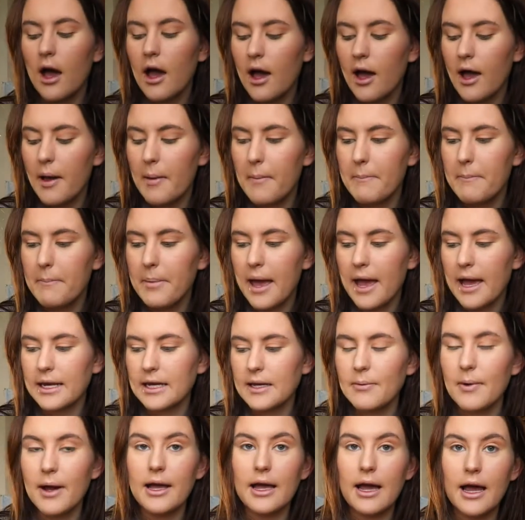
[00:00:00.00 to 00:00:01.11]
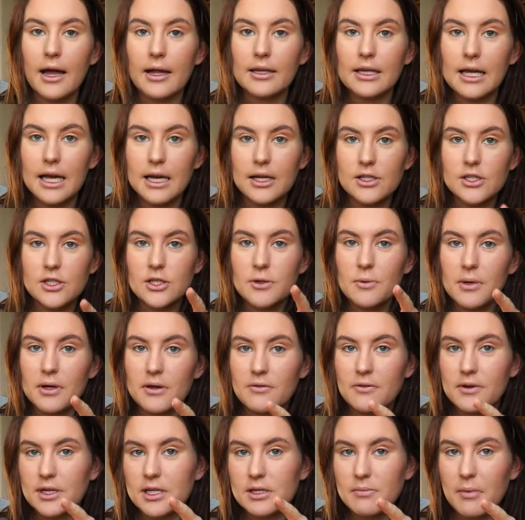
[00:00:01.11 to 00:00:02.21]
Um, but anyway, I'll catch you when I
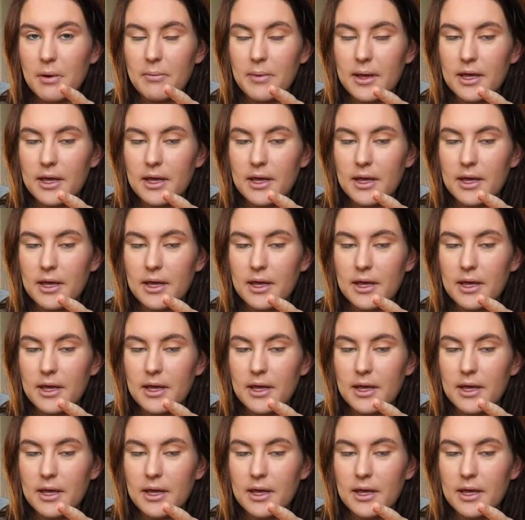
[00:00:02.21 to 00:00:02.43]
finish my